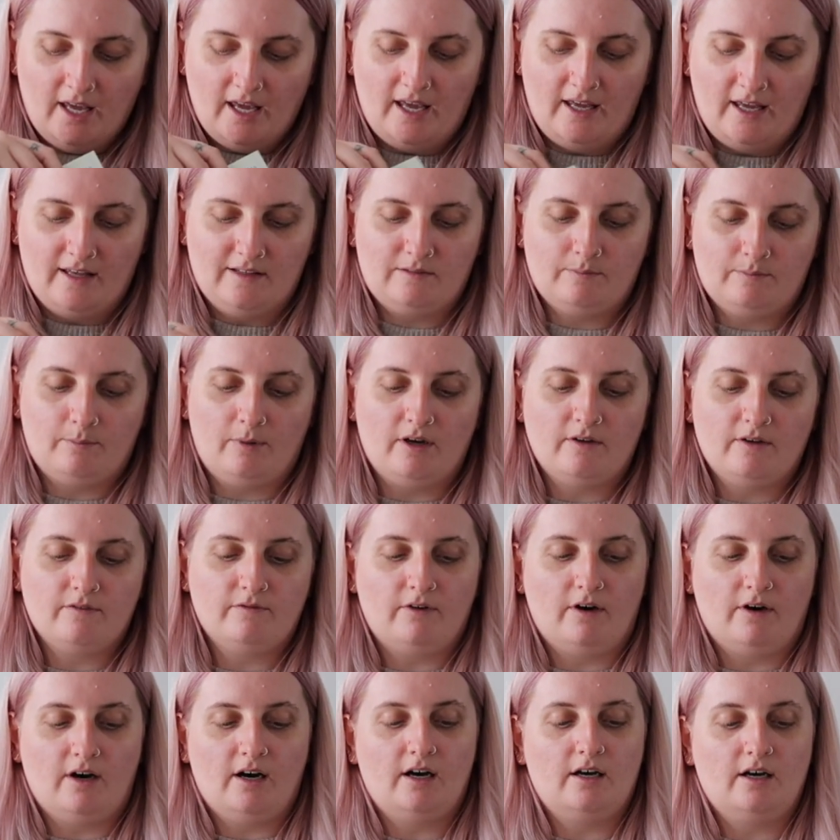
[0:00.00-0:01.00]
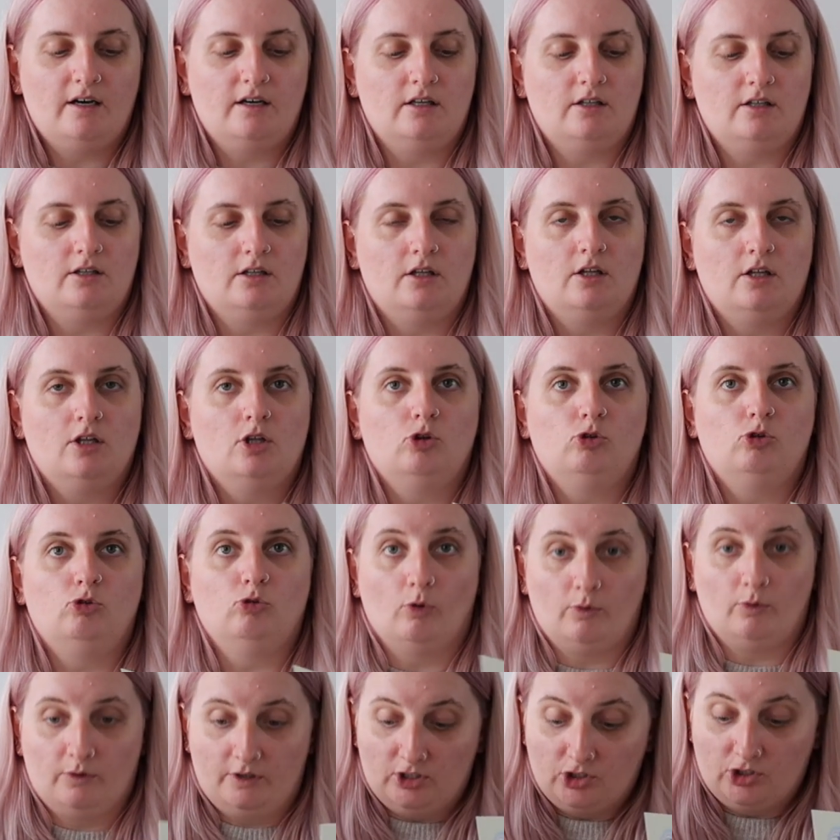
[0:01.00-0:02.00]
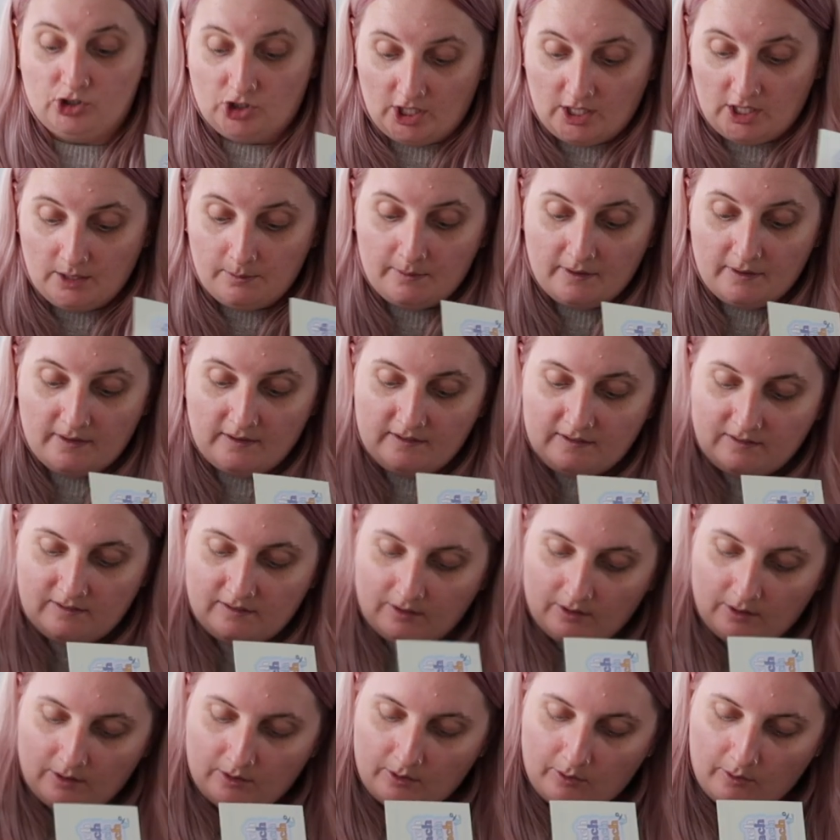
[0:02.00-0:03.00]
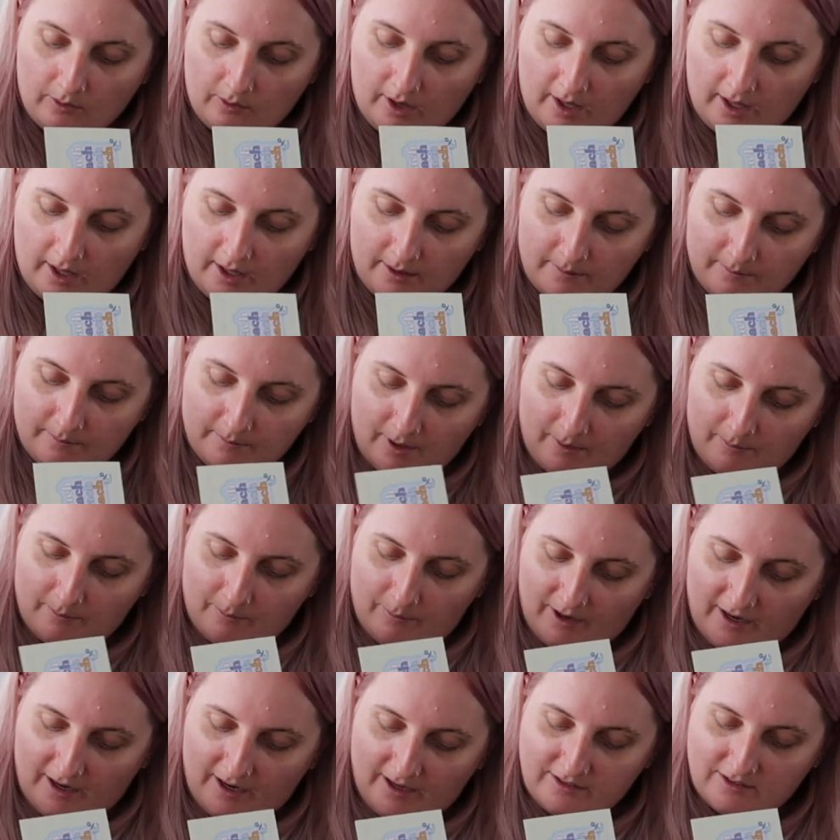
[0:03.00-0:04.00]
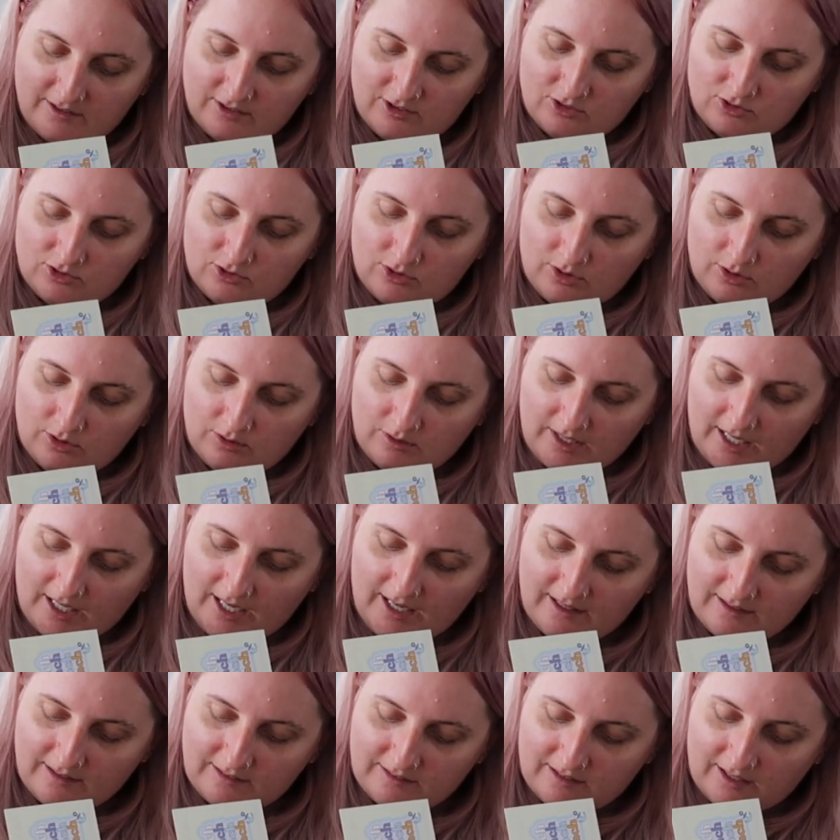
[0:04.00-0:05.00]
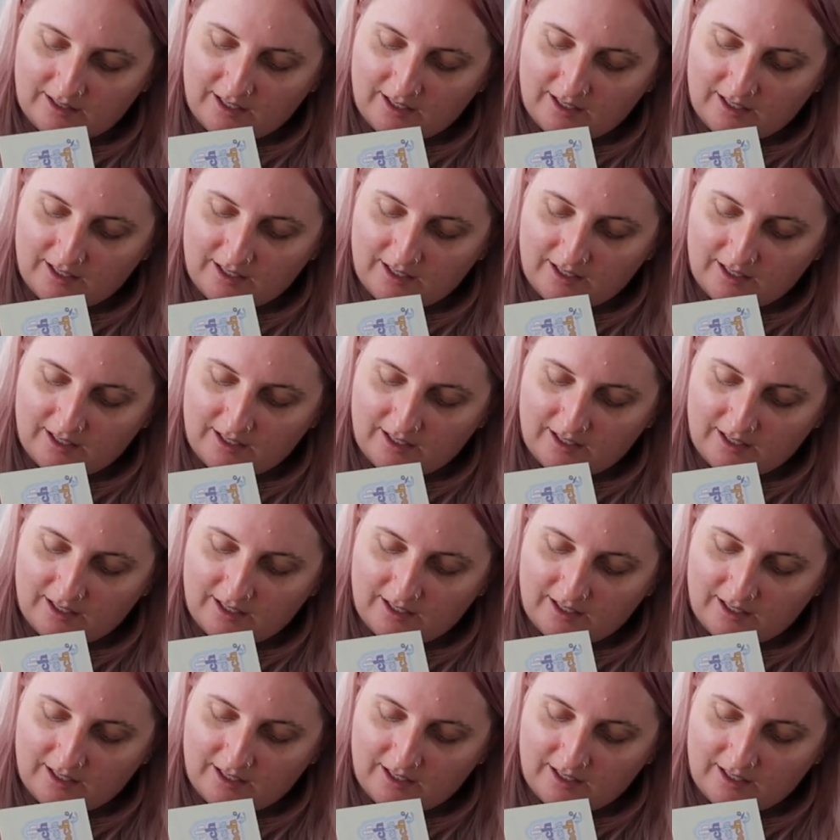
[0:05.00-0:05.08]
It's by far not the cheapest brand to get,